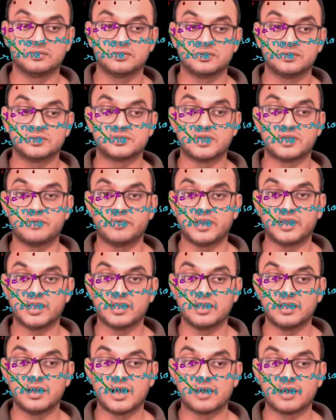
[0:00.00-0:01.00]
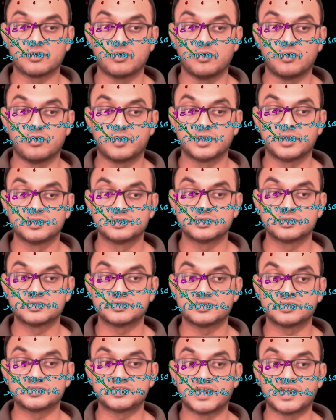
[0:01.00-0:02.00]
So I am taking r common.
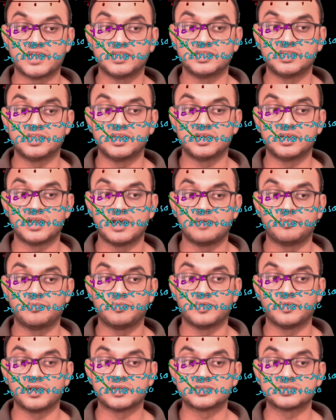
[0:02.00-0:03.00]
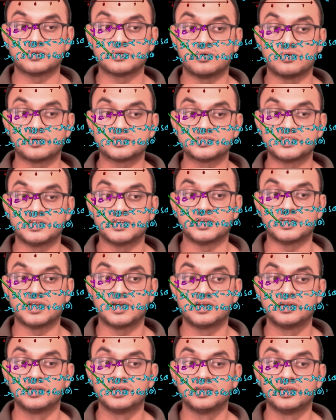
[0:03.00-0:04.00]
So sin theta plus cos
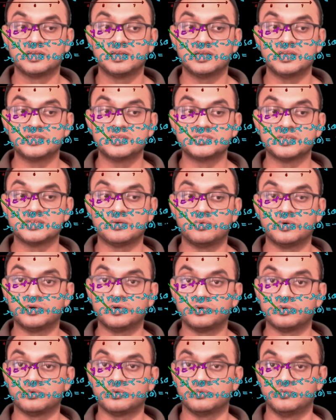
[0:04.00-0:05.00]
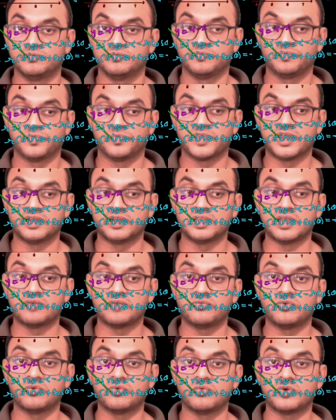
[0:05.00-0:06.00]
theta is equal to 2. And
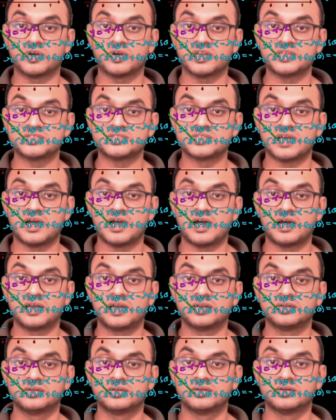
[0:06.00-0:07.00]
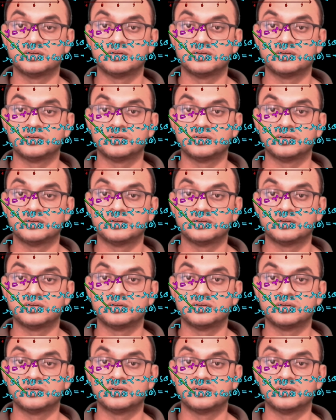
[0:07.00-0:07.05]
therefore, what is r?